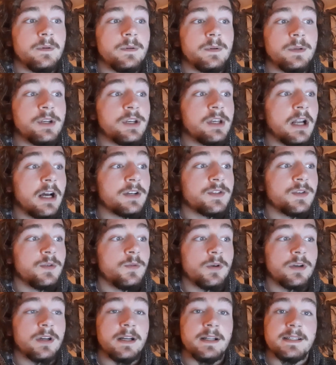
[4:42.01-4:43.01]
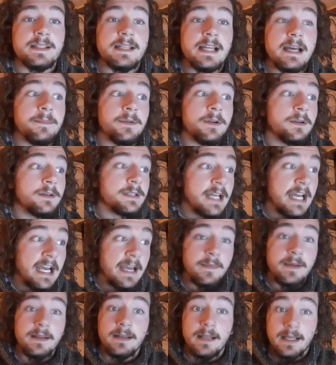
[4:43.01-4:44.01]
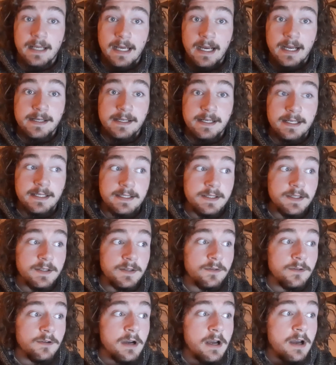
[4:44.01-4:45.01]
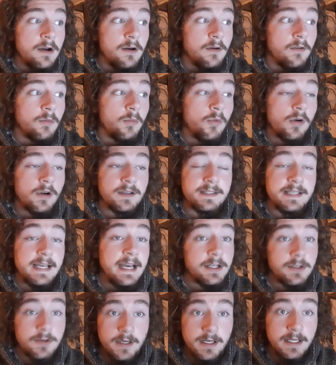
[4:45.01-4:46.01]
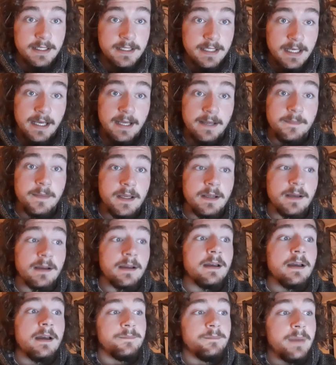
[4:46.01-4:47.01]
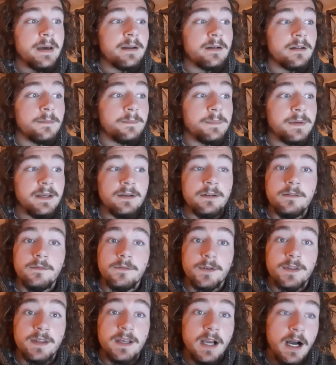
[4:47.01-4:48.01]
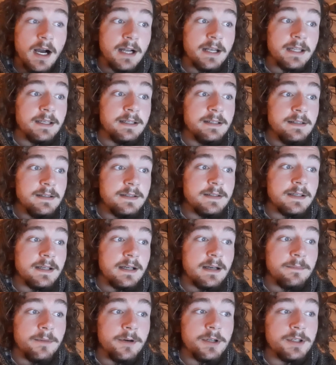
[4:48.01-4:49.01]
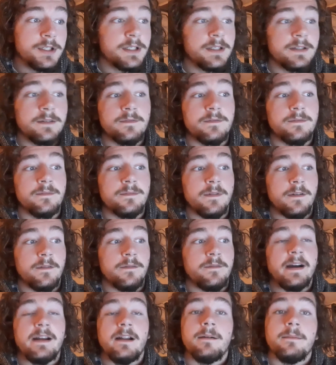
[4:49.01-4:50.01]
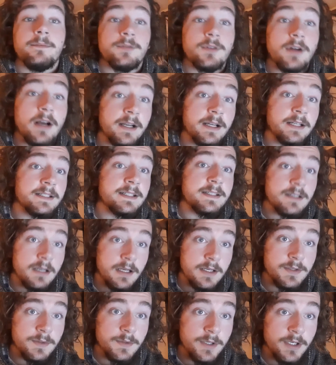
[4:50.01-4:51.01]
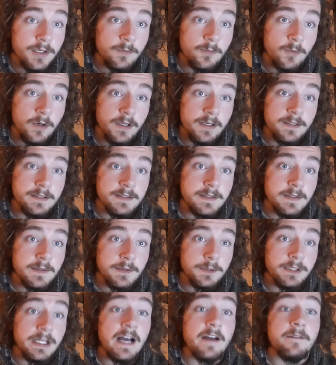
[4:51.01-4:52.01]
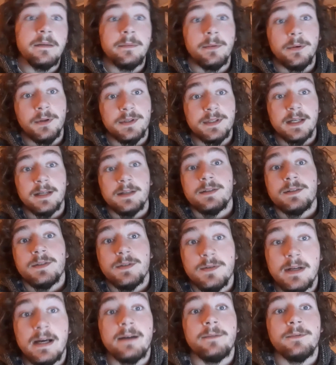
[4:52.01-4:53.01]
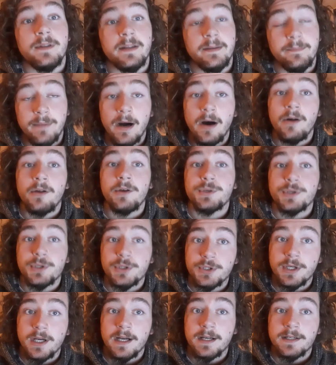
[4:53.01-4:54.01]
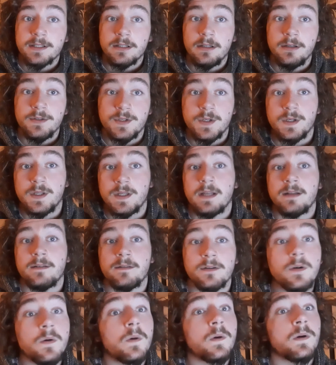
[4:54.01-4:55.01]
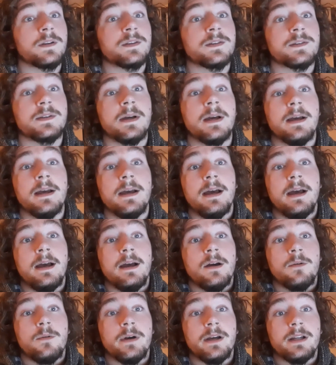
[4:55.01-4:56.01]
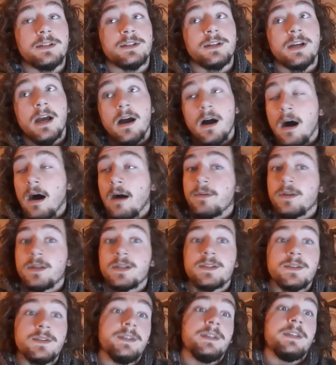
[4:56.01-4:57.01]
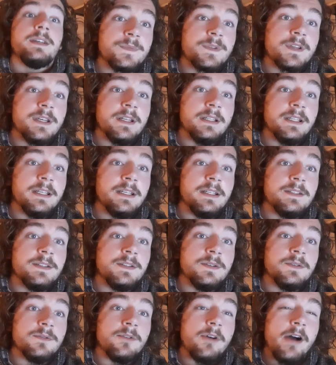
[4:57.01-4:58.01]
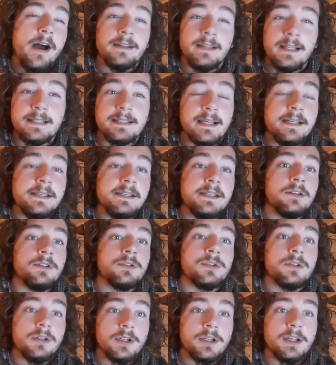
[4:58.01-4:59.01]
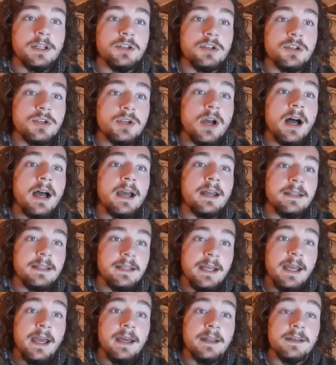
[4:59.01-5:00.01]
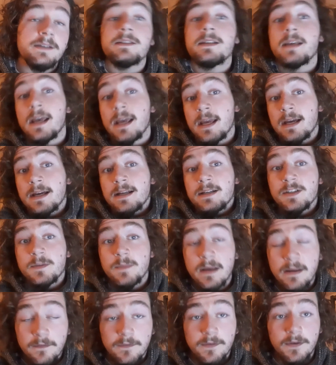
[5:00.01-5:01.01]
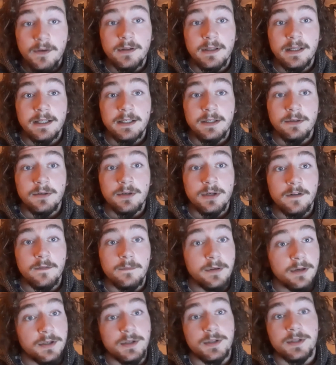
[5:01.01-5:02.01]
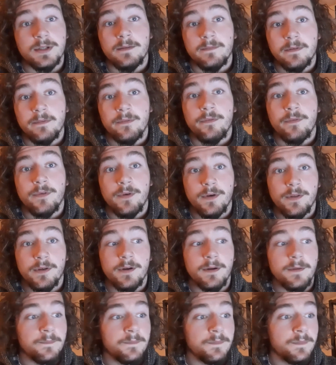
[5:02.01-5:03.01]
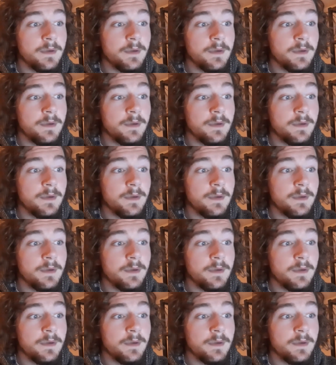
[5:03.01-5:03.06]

You can also work on sniper timing like I need to, or more exaggerated timing. Better appeal for the audience. Pushing the final product is also a good one. So a lot of people tend to not really polish their shots closer to the end of the course, which obviously can lead to a less ideal looking shot in the end, and you may feel like you could have pushed yourself even further.